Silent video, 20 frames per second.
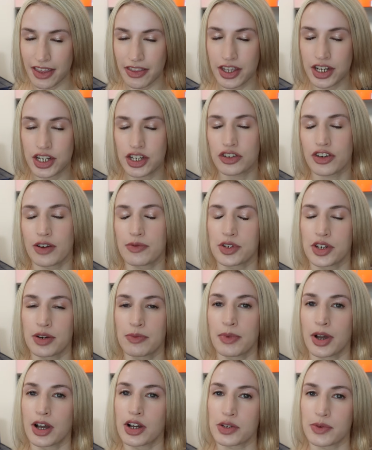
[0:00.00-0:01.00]
in the
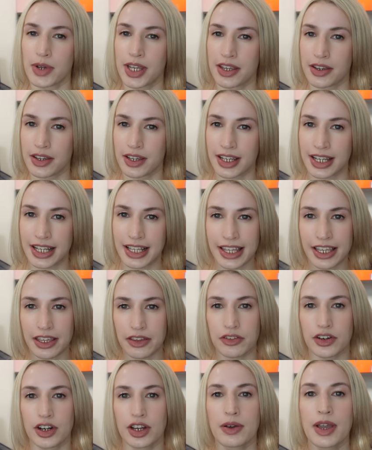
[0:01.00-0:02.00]
description box where you can click
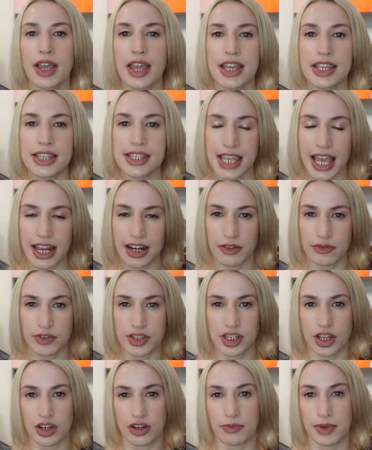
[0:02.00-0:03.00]
through, sign up for
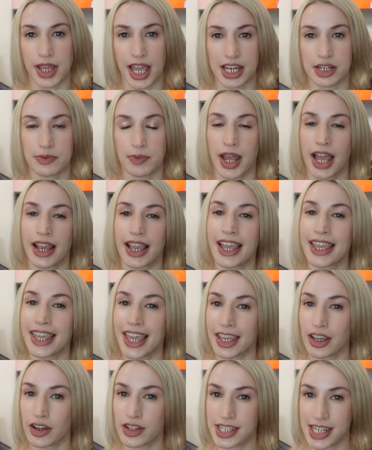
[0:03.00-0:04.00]
Top Cashback, and
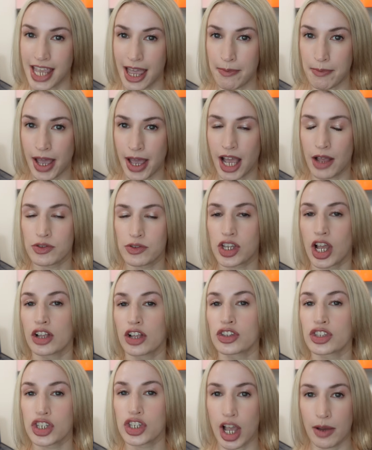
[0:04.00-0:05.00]
get your £10
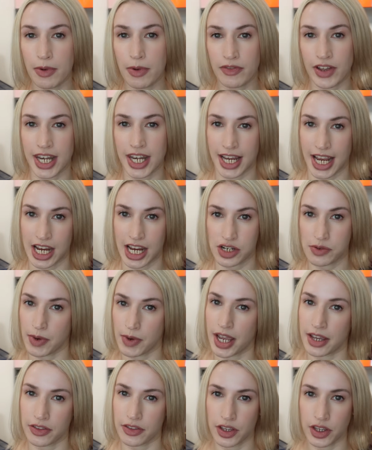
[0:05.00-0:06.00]
on top of any
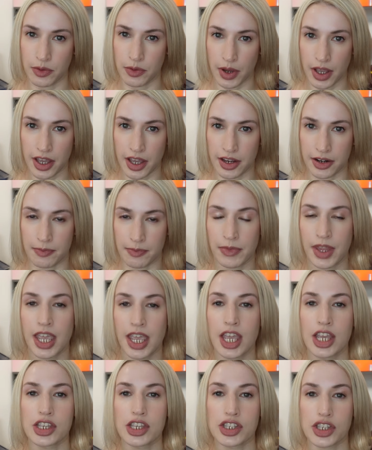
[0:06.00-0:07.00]
cashback that you earn.
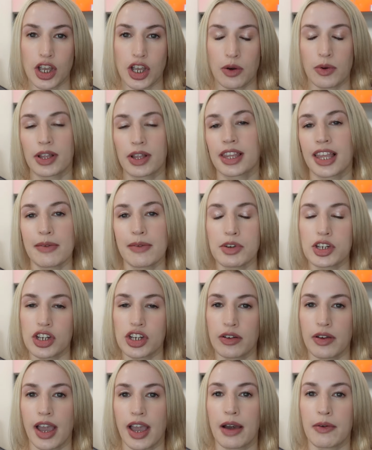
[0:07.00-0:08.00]
So let me
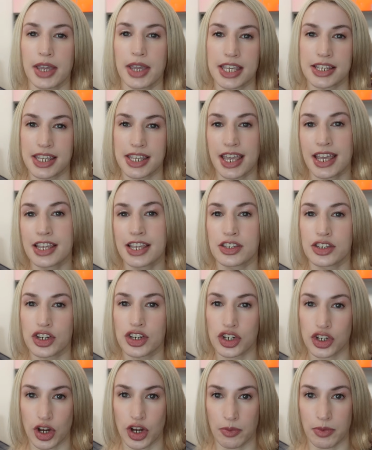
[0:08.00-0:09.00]
show you how easy it is
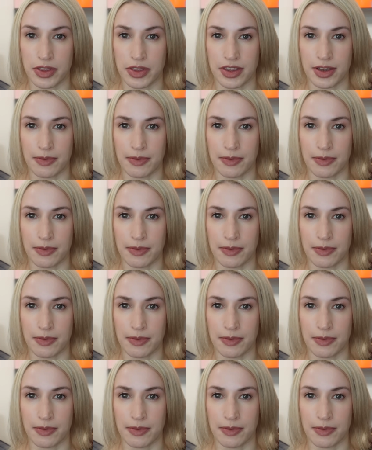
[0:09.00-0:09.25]
to shop with